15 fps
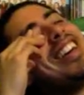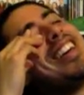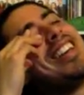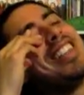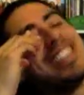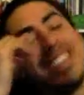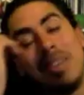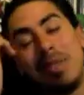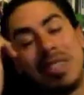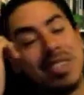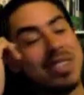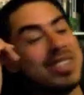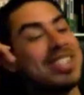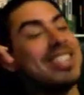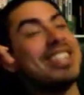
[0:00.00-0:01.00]
This
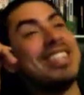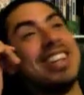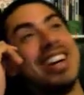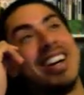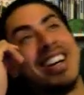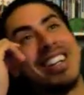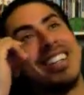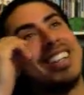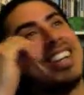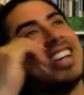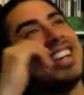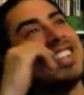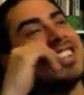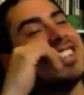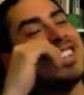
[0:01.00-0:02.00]
episode sucked.
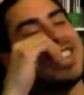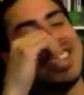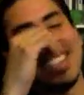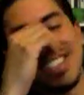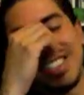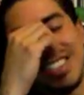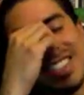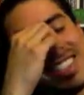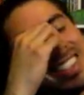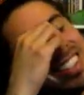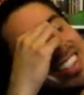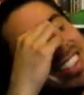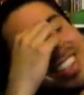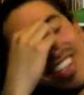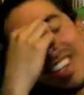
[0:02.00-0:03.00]
It just
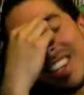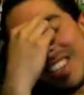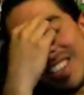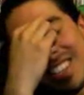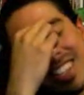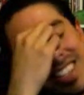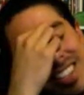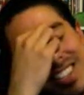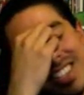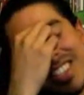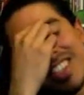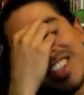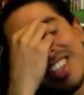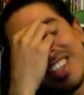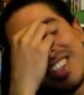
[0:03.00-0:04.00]
it just
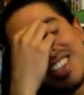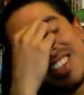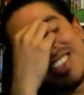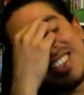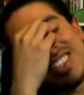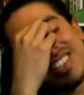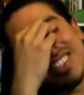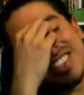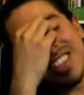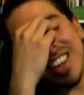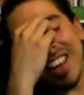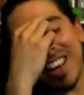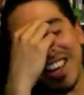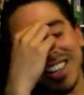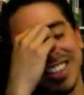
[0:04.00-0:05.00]

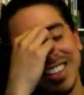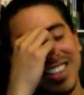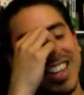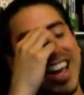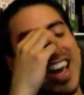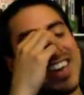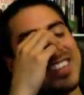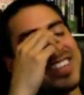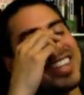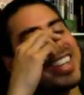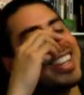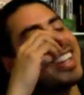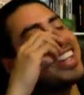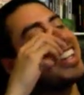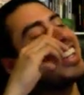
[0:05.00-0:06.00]
sucked. I mean